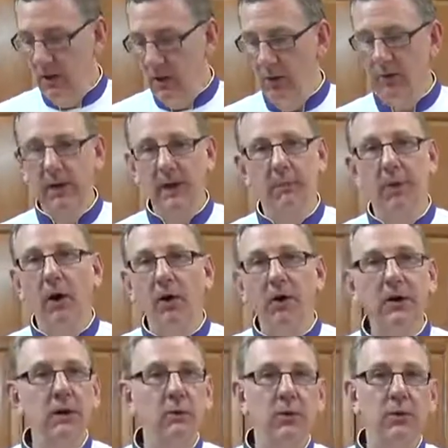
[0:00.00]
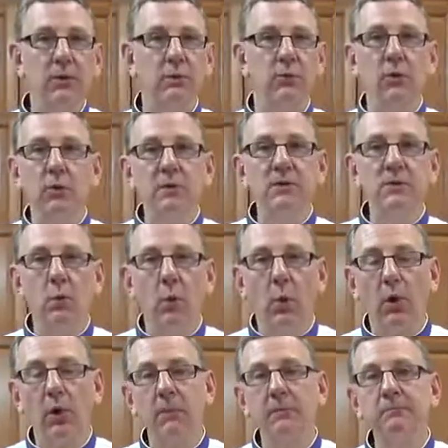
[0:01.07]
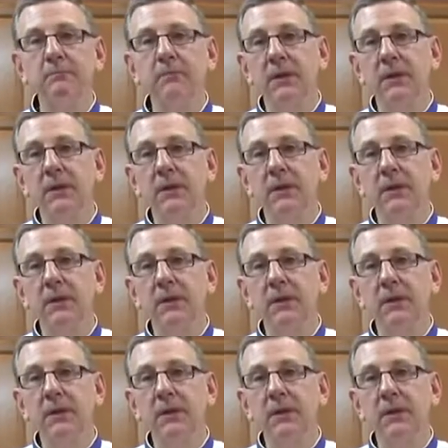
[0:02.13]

or at a party where the room is warm.